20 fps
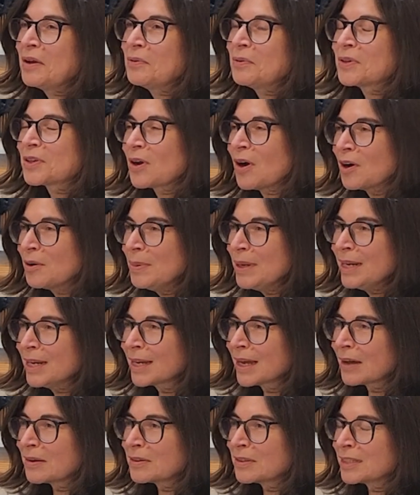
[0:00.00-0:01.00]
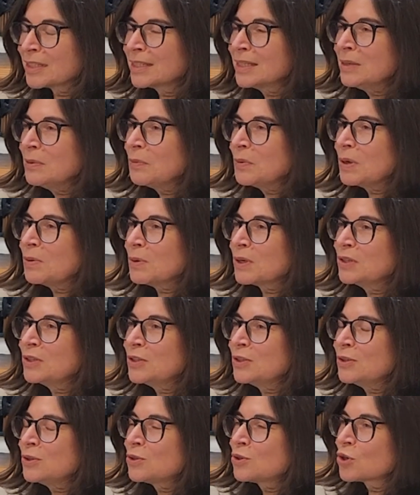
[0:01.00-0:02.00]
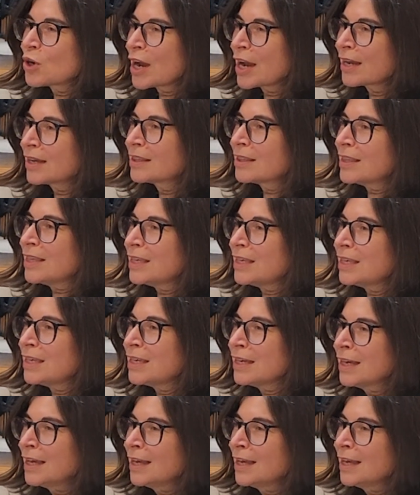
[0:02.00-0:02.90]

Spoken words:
With carbon accounting, we want to track the